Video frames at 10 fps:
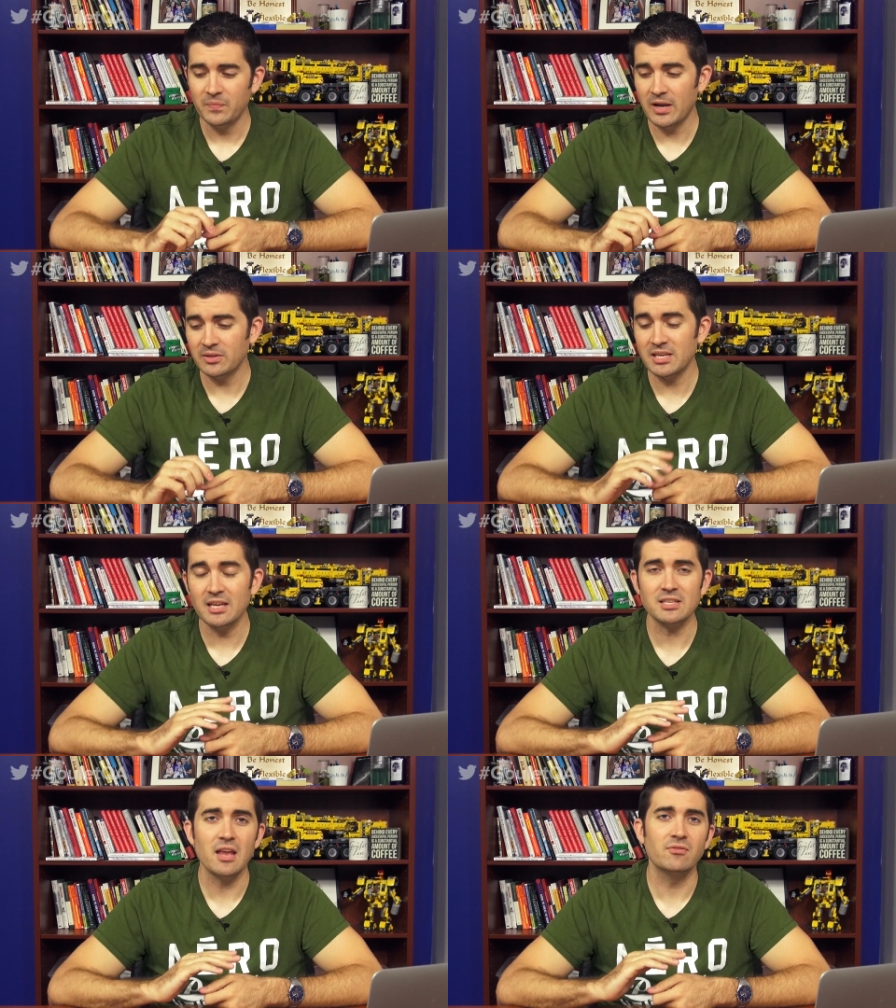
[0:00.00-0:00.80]
Now it
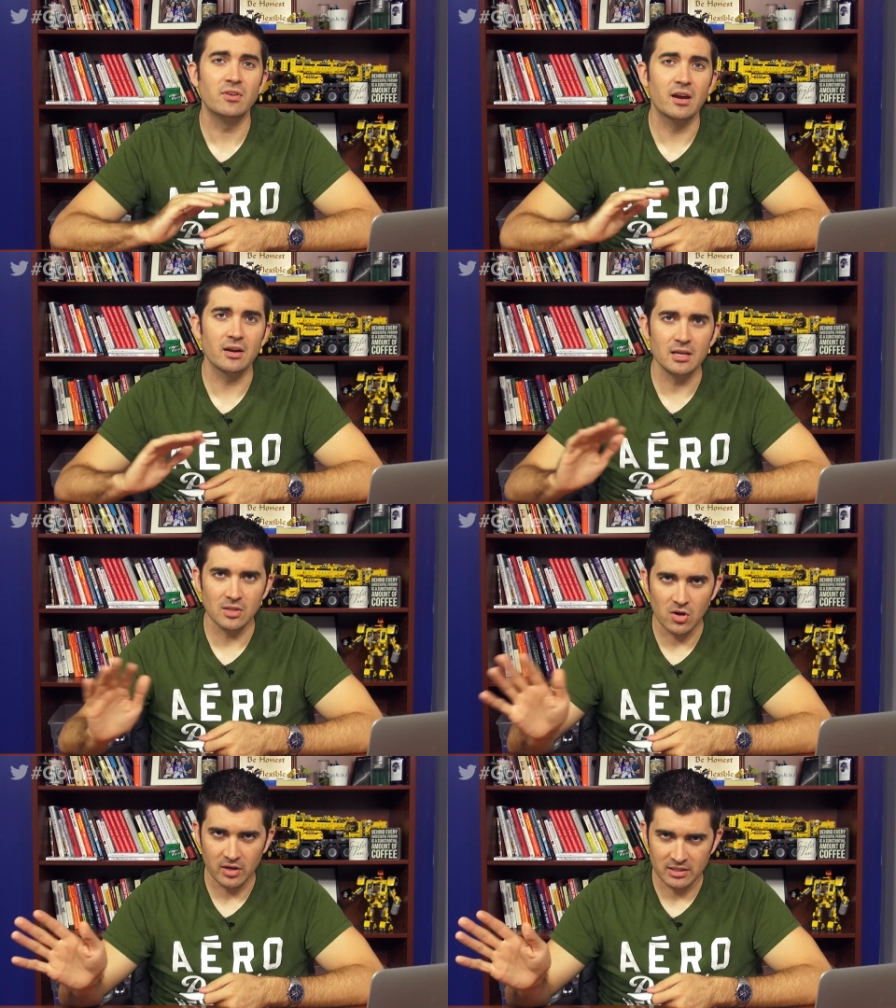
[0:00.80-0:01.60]
takes a very
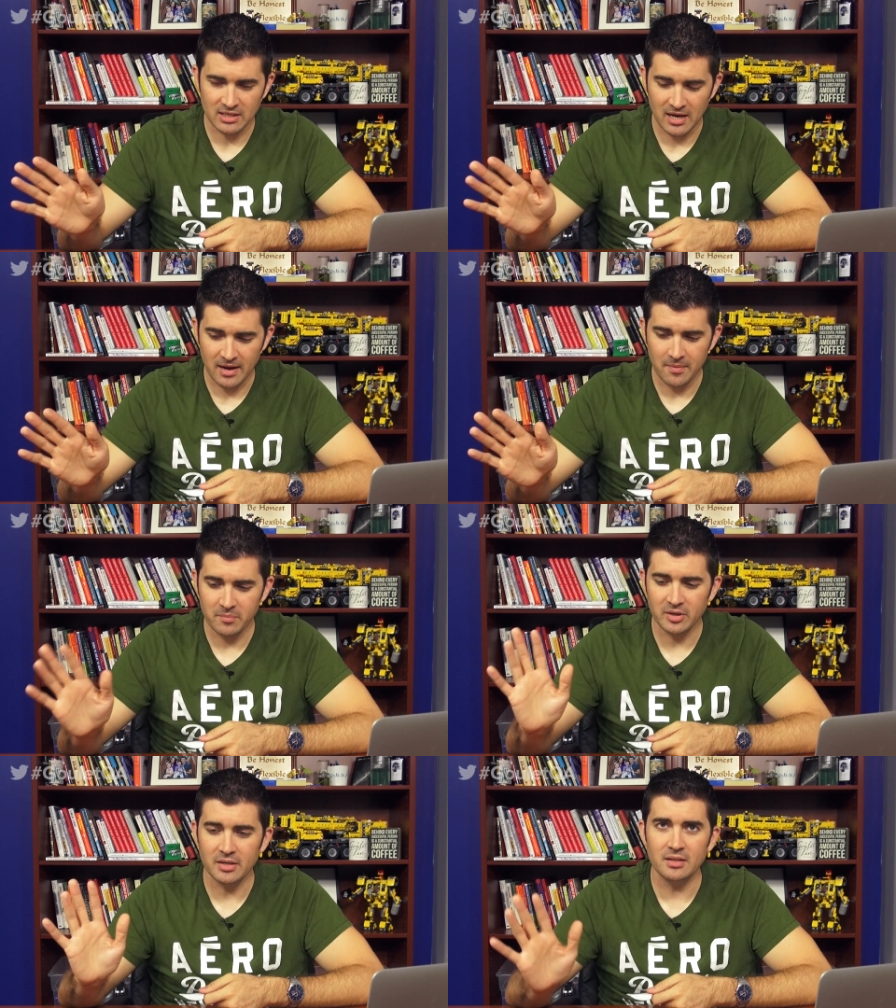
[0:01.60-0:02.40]
long time,
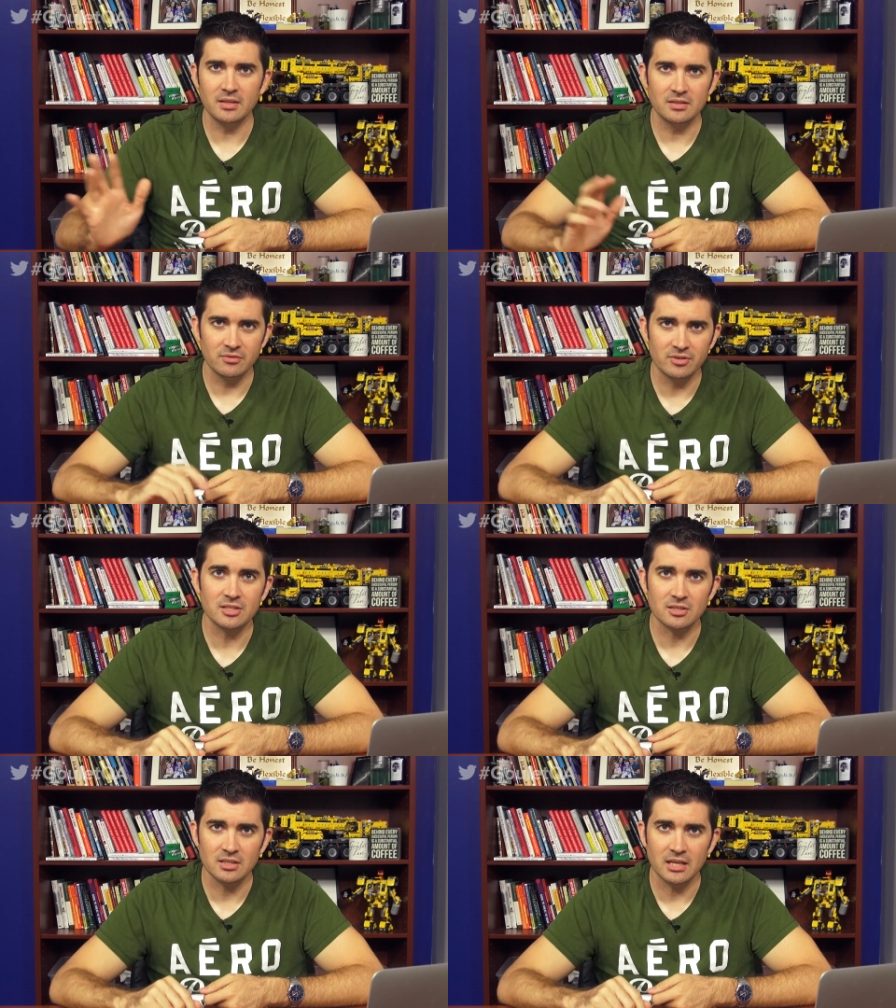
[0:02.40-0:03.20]
but
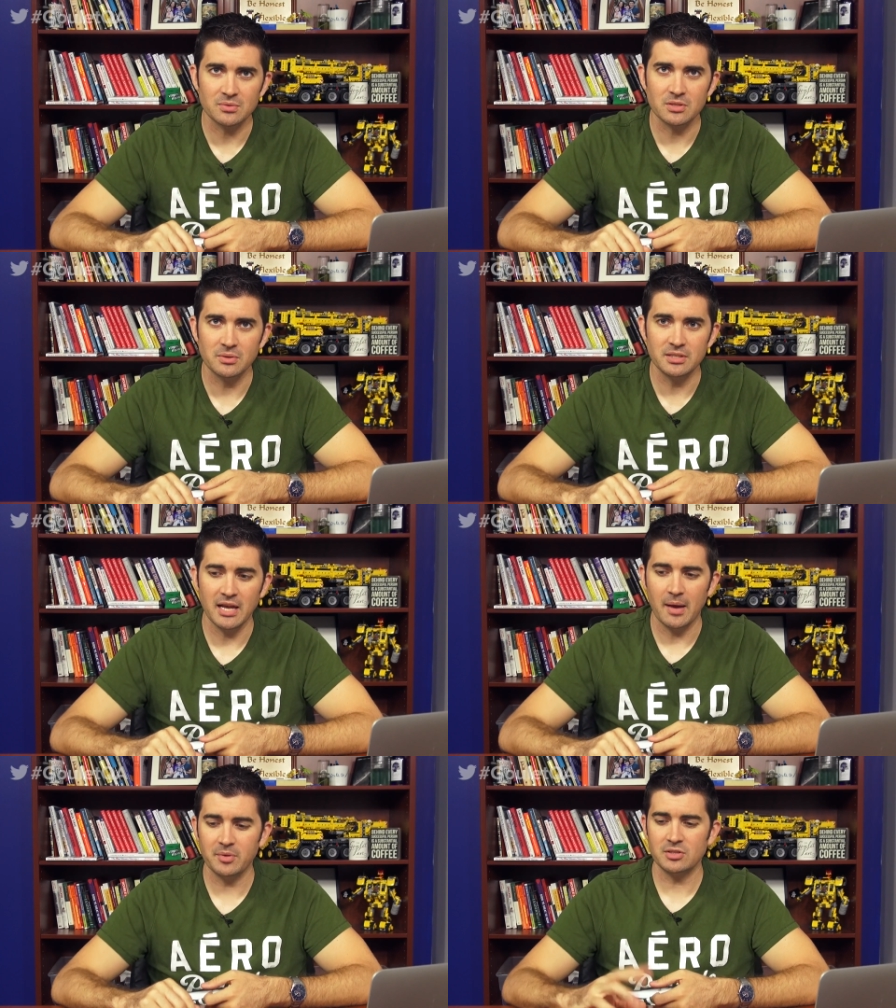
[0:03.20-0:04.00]
eventually that's what's going to
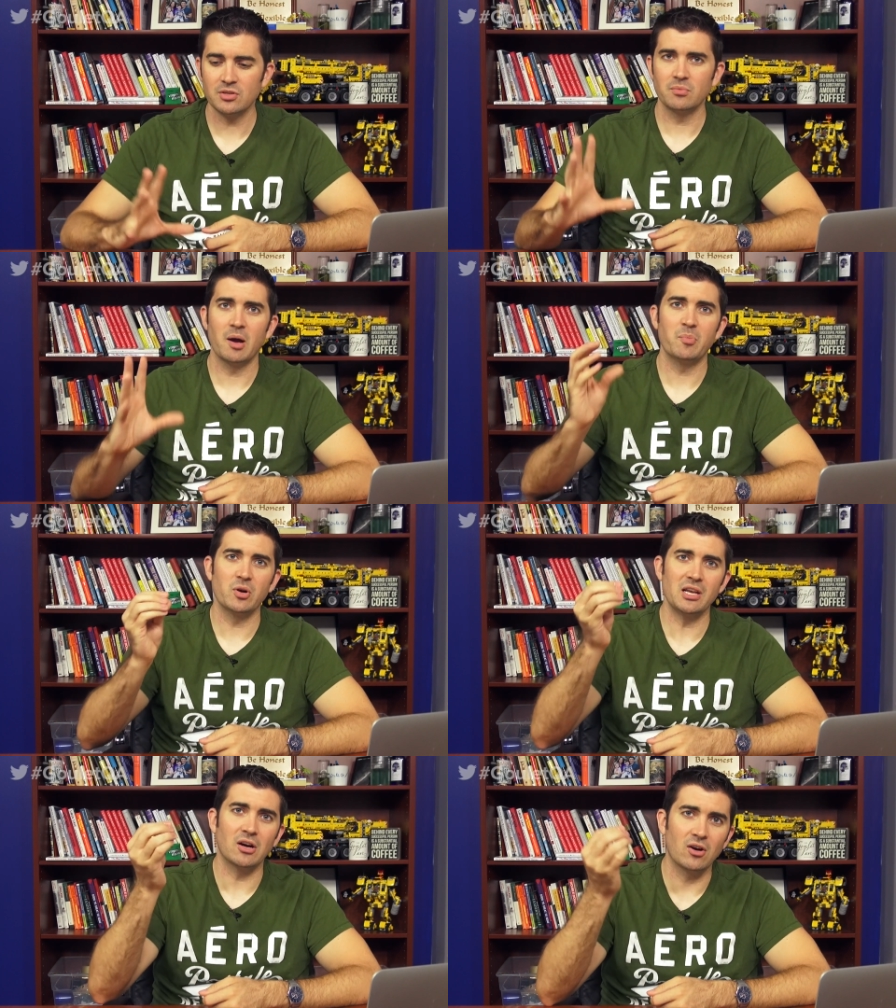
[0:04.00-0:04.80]
happen. So by
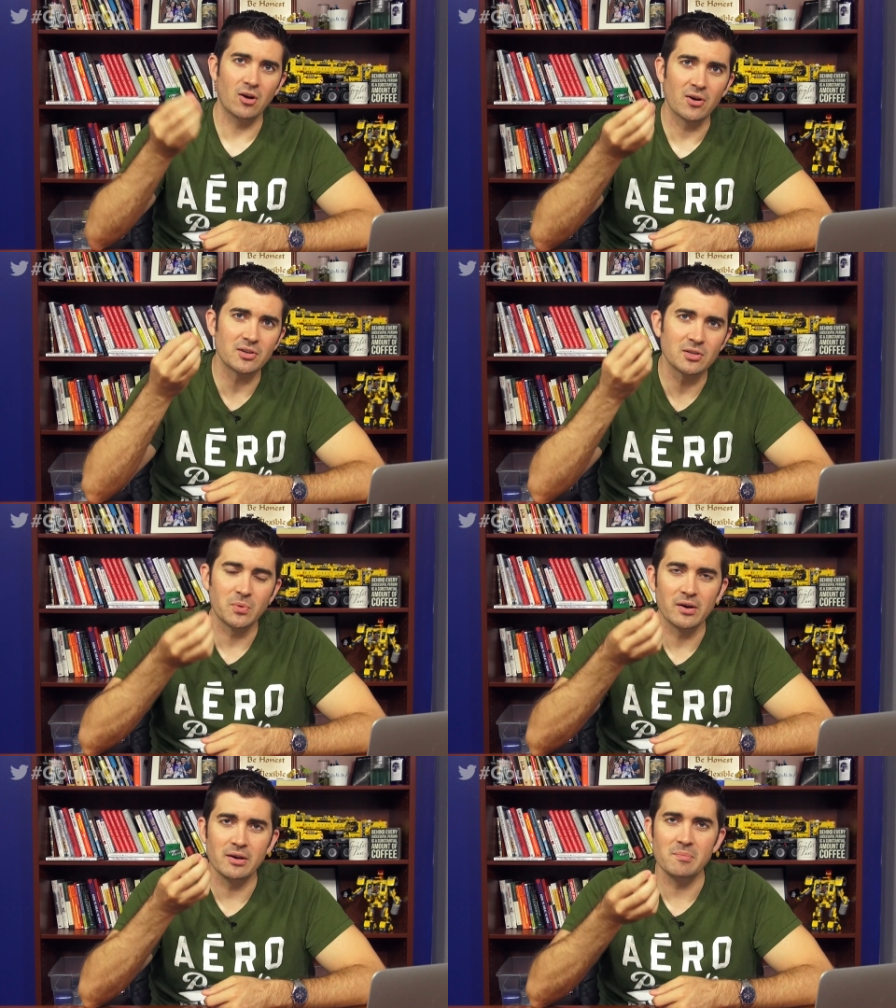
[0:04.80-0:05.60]
putting a harder
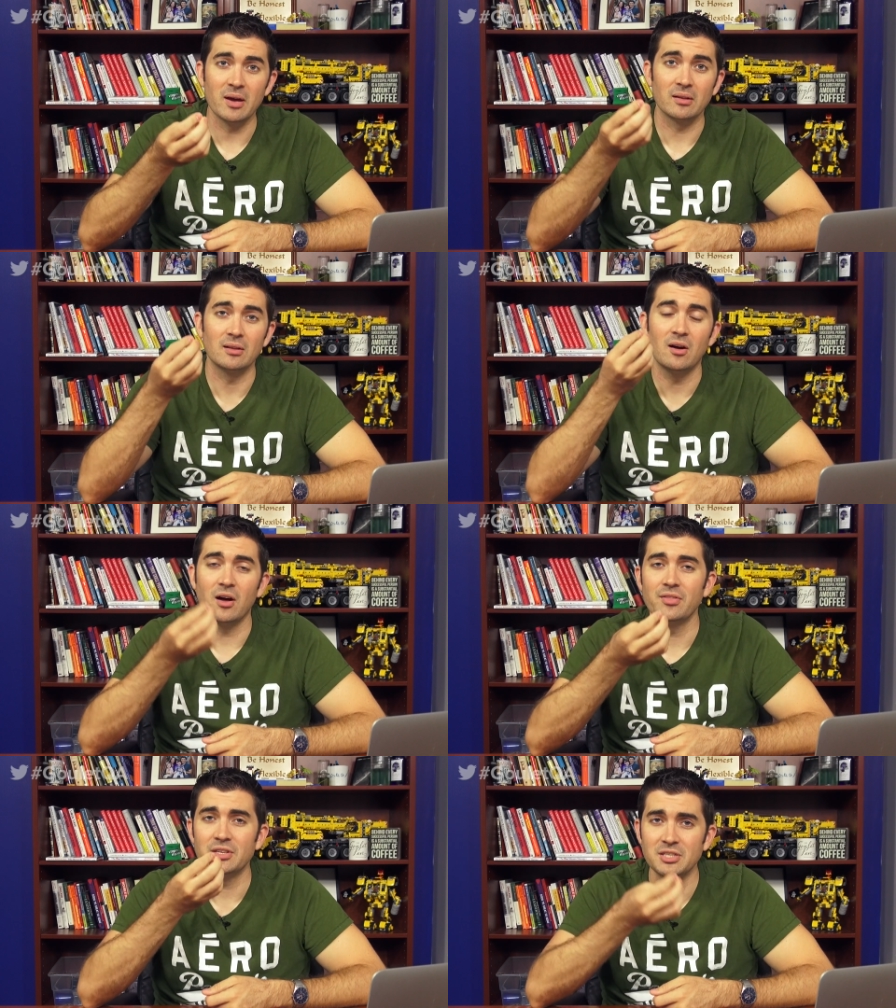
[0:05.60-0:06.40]
wearing metal
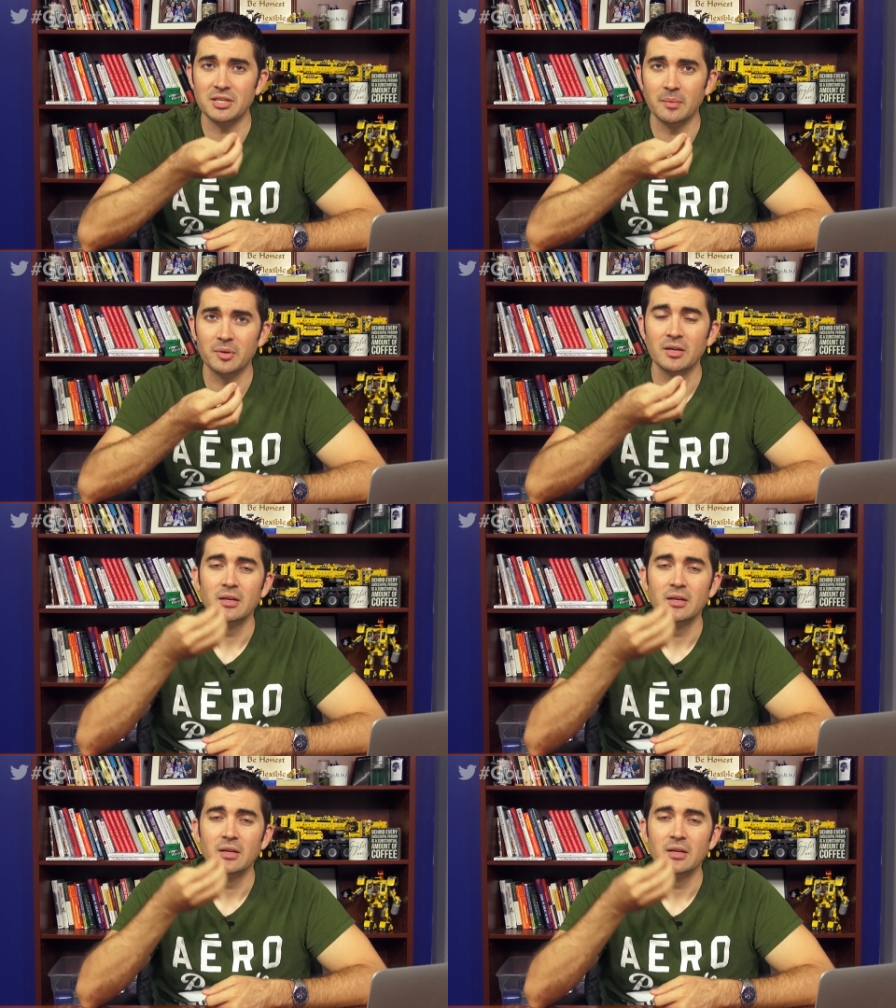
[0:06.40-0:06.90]
on the tip